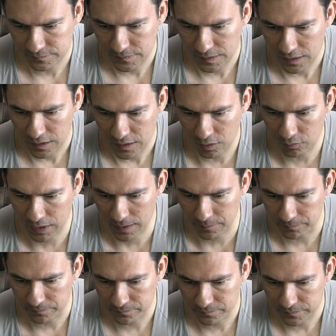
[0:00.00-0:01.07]
I'm using
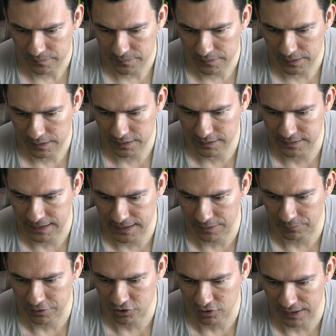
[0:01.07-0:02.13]
this audio because
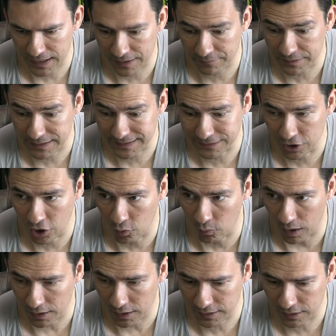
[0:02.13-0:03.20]
that one should have no
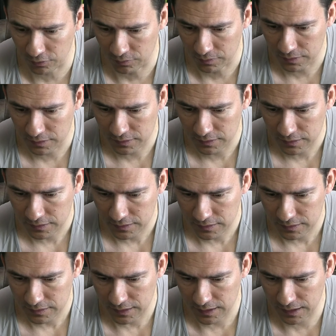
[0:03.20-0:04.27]
audio.
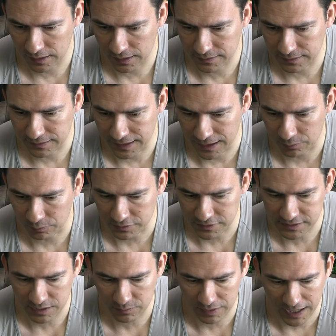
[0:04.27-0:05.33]
And now we'll
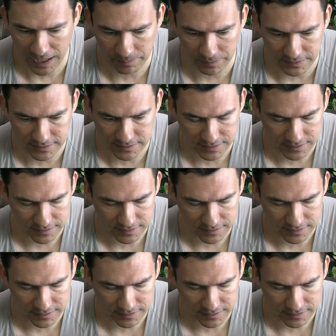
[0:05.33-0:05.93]
see what happens.